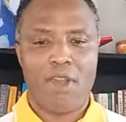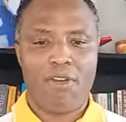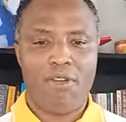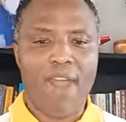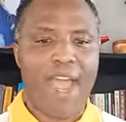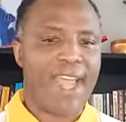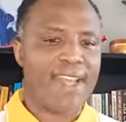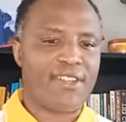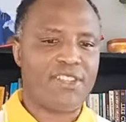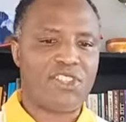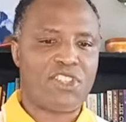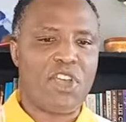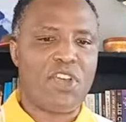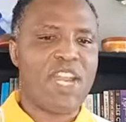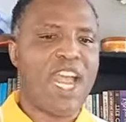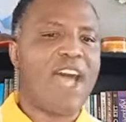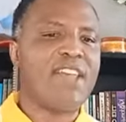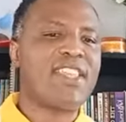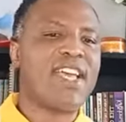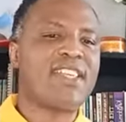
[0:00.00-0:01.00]
Right, so
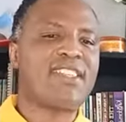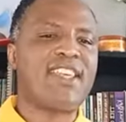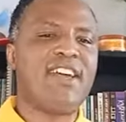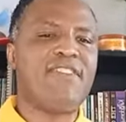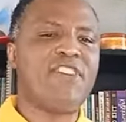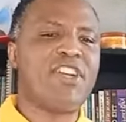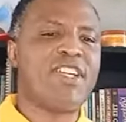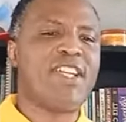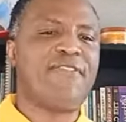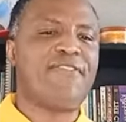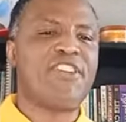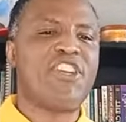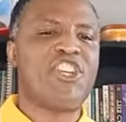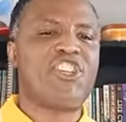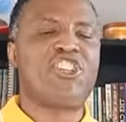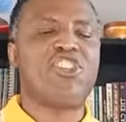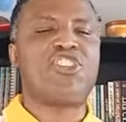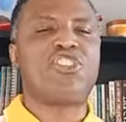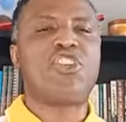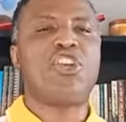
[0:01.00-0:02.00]
now there are several
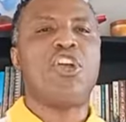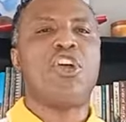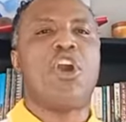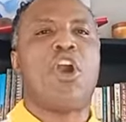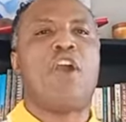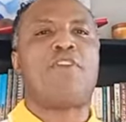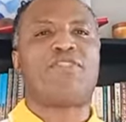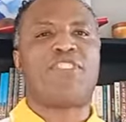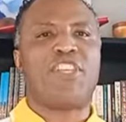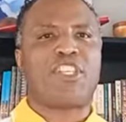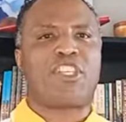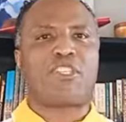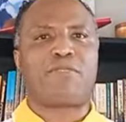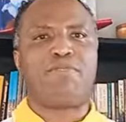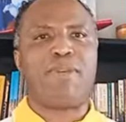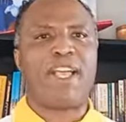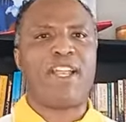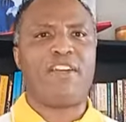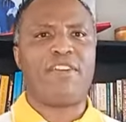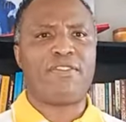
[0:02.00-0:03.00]
definitions of this
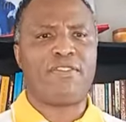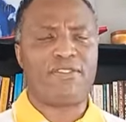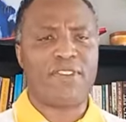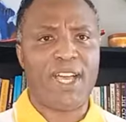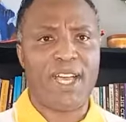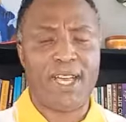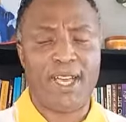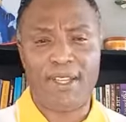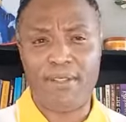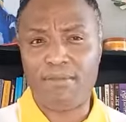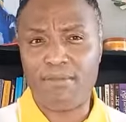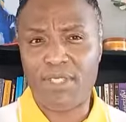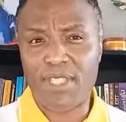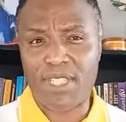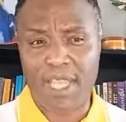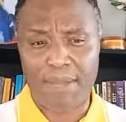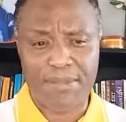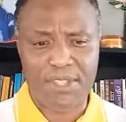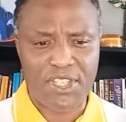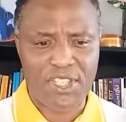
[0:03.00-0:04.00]
spell of uh,
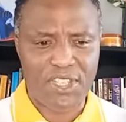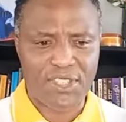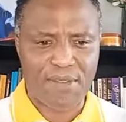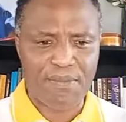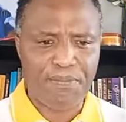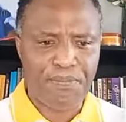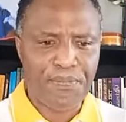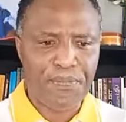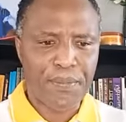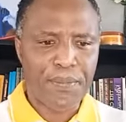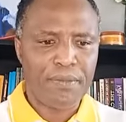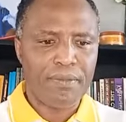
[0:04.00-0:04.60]
skepticism